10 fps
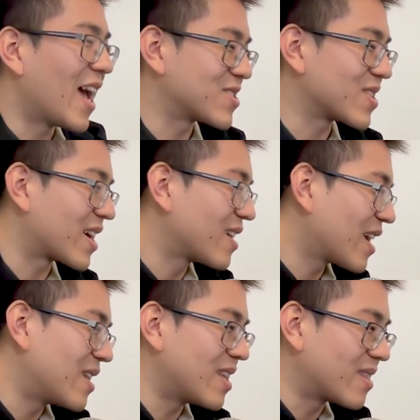and just like
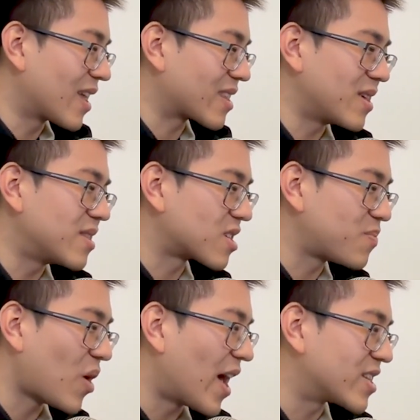in the
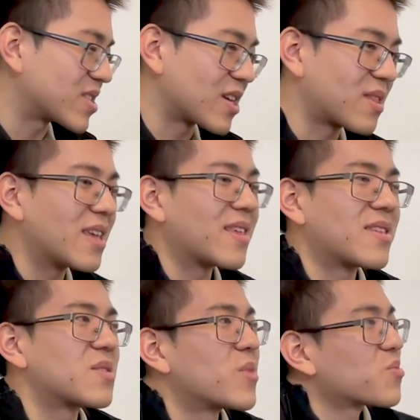spot and just like think that
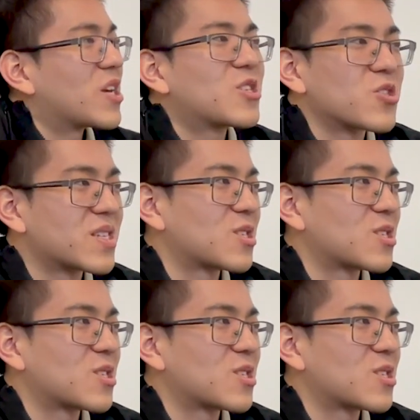this is much more interesting